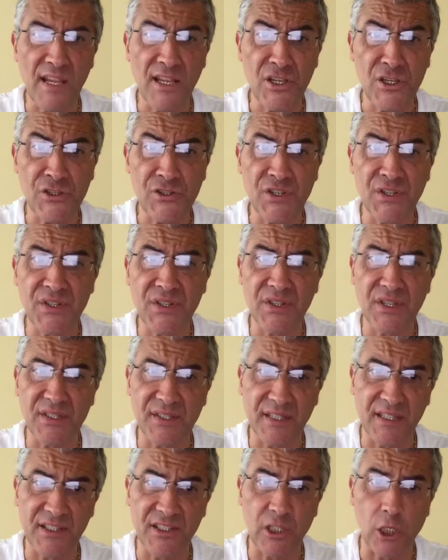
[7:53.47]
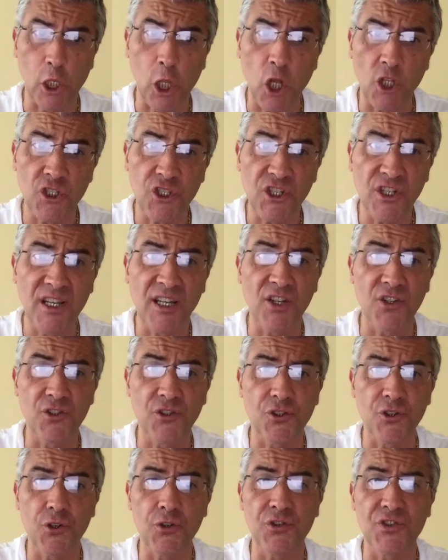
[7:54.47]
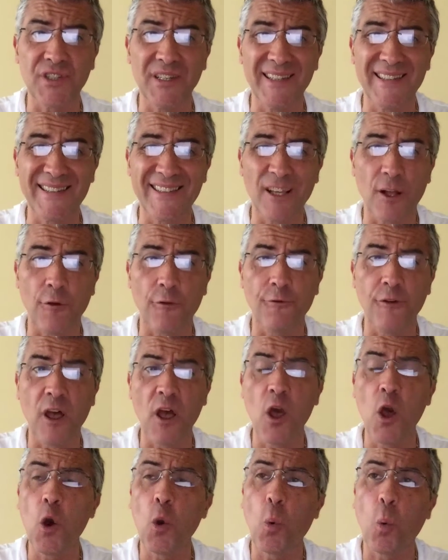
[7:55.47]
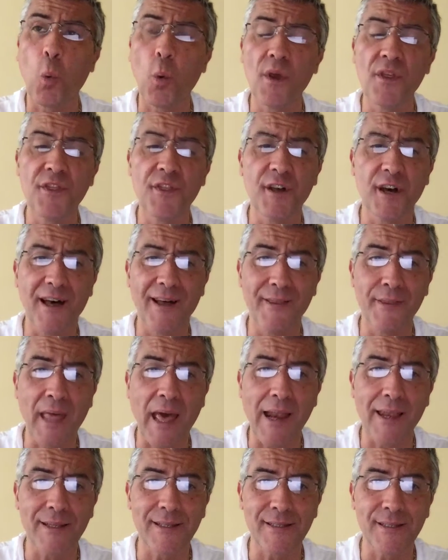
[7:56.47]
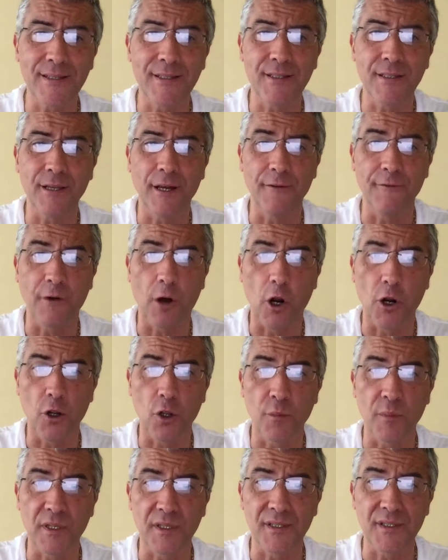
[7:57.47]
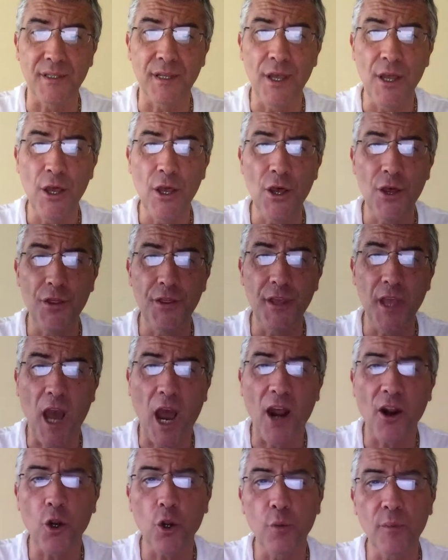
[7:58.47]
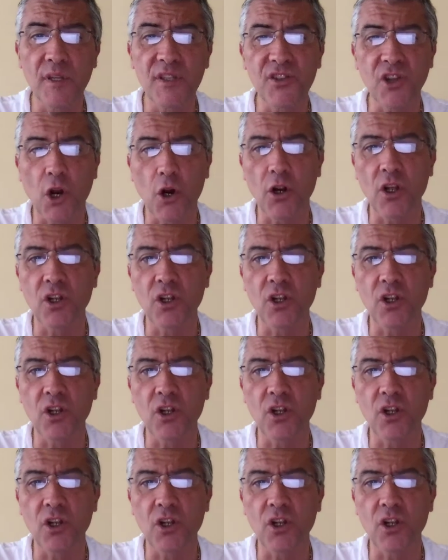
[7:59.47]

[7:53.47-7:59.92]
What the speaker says: Since logic concerns itself with the analysis of arguments, the arguments are